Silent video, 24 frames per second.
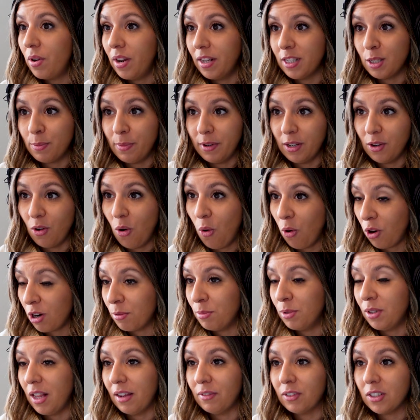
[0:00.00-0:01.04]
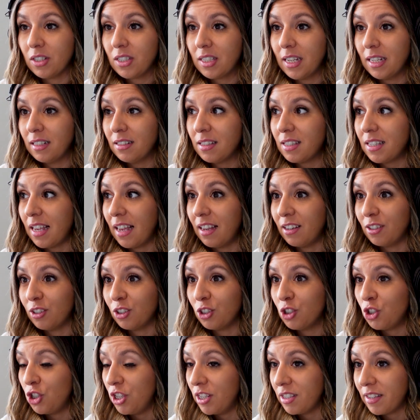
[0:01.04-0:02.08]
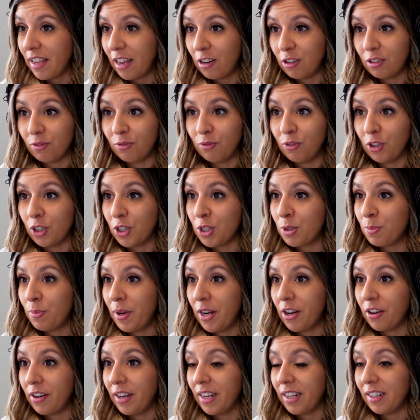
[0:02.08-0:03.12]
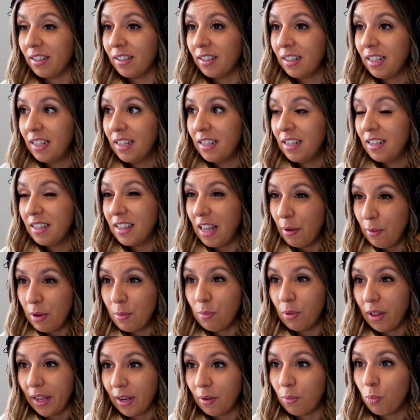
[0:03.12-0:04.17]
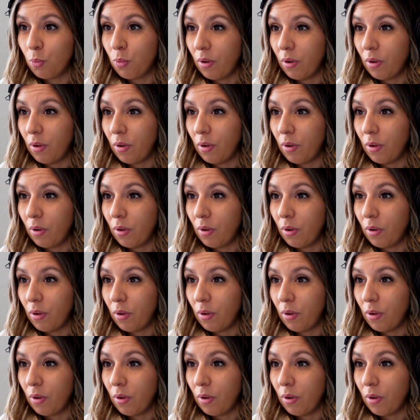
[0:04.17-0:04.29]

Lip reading: And it's been horrible ever since. And she just had her first period that we like,